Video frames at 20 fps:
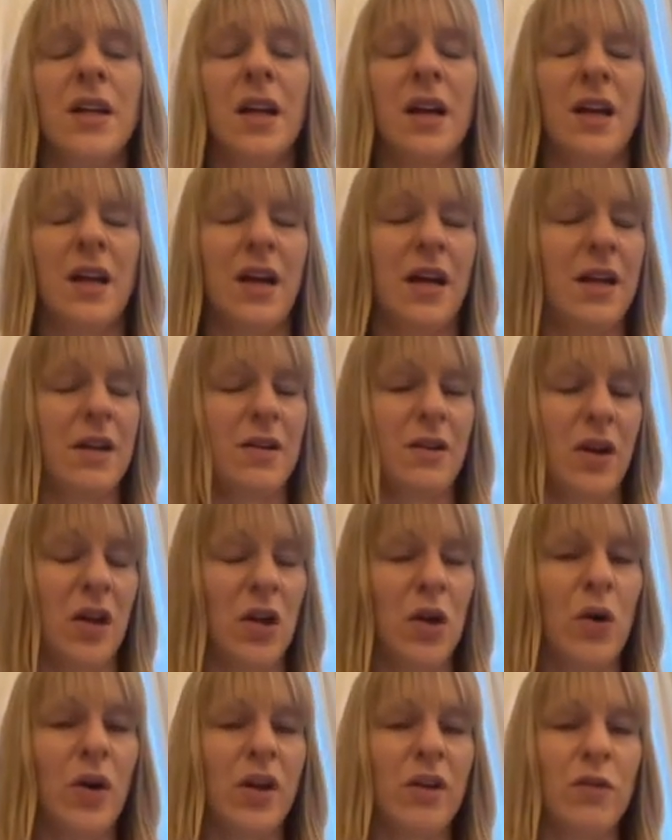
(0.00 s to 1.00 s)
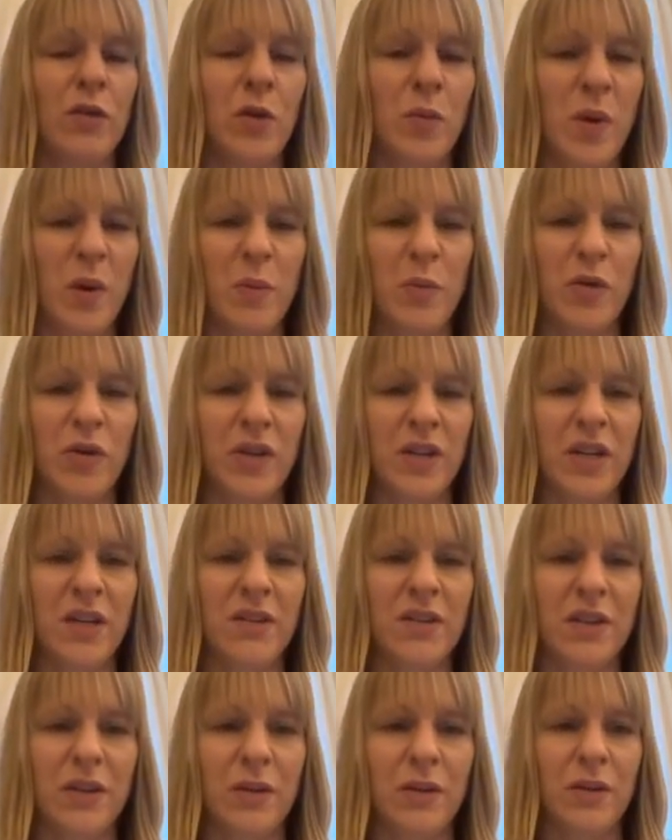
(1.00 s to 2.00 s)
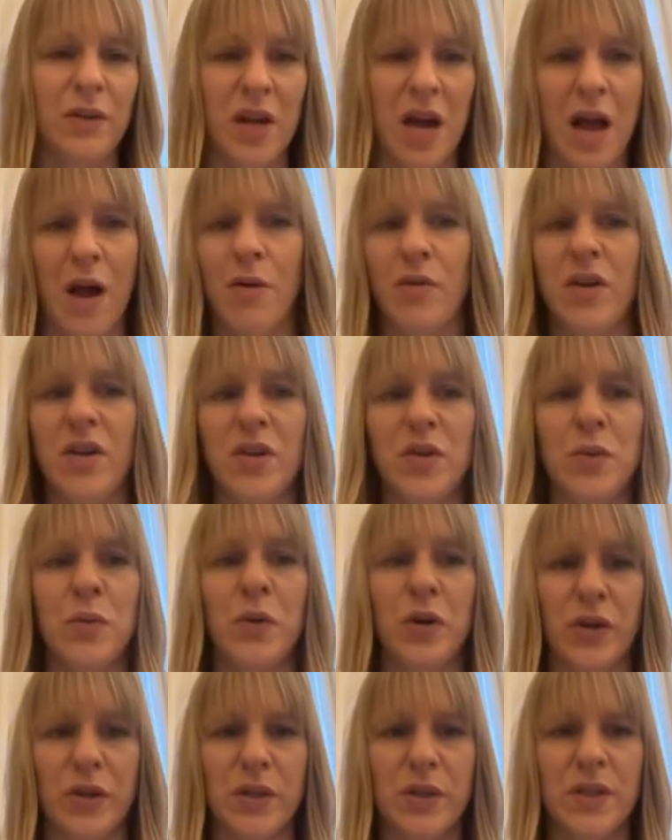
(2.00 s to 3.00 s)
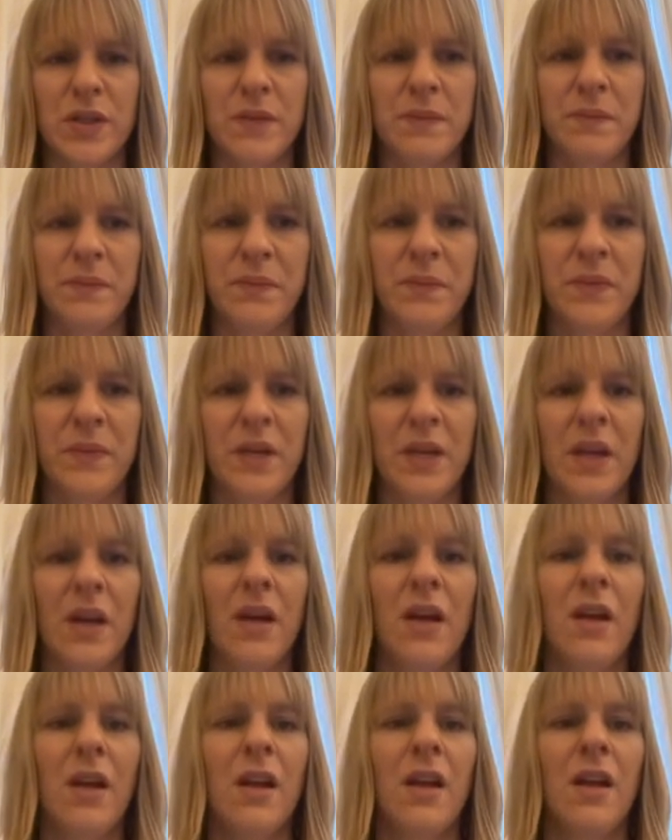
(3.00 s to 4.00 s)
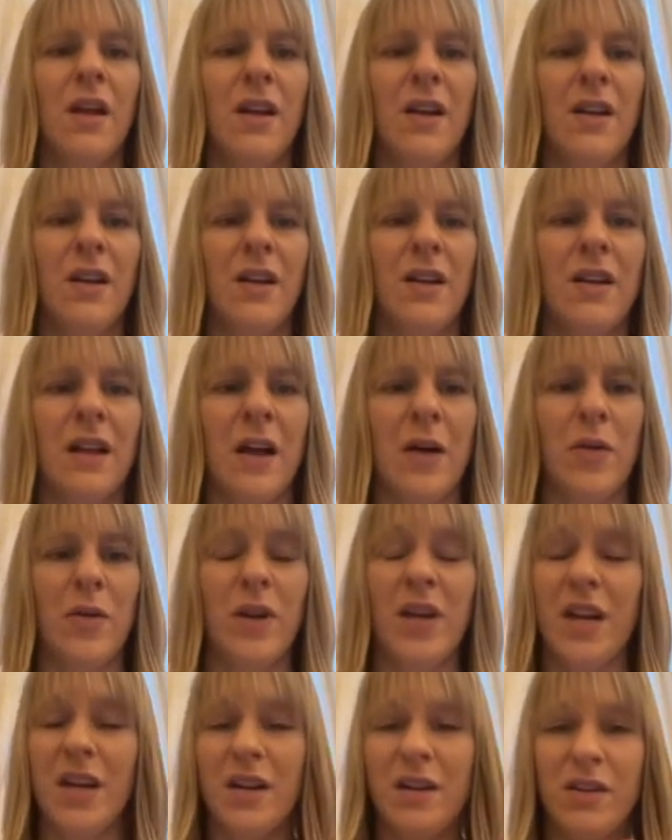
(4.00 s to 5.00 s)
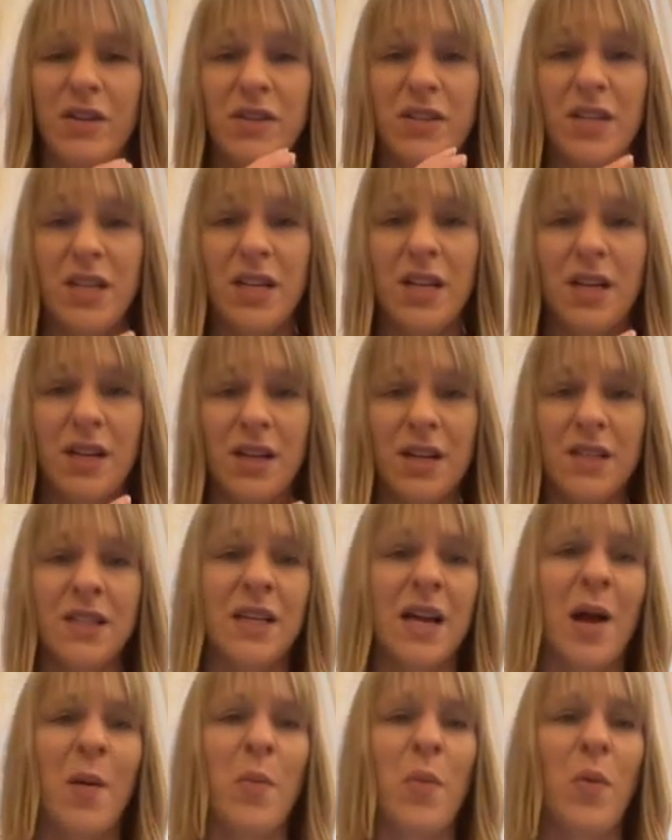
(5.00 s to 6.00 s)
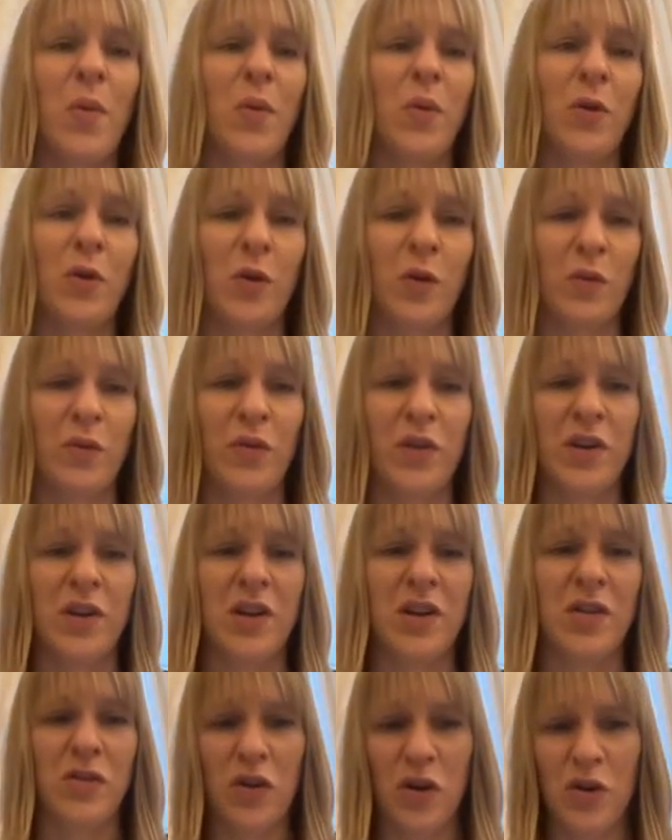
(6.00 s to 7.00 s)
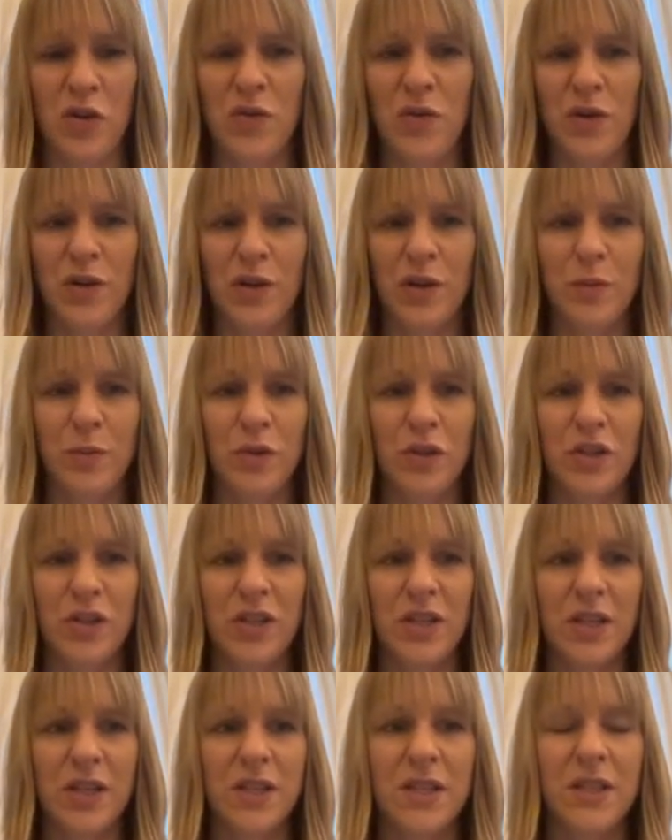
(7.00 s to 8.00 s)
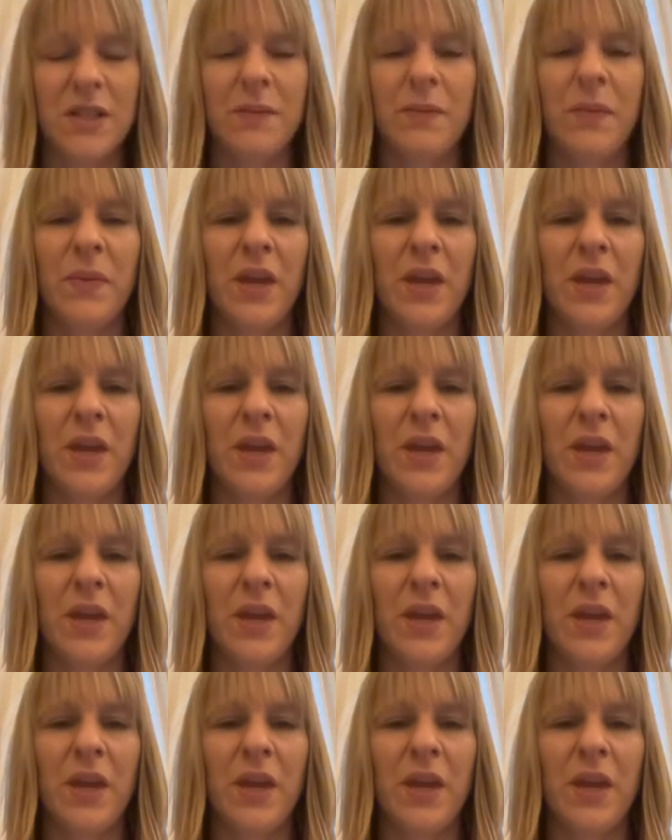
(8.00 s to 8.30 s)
uh, and look into a bit more detail on how this works. Now, here you see an example of an industrial homogenizer.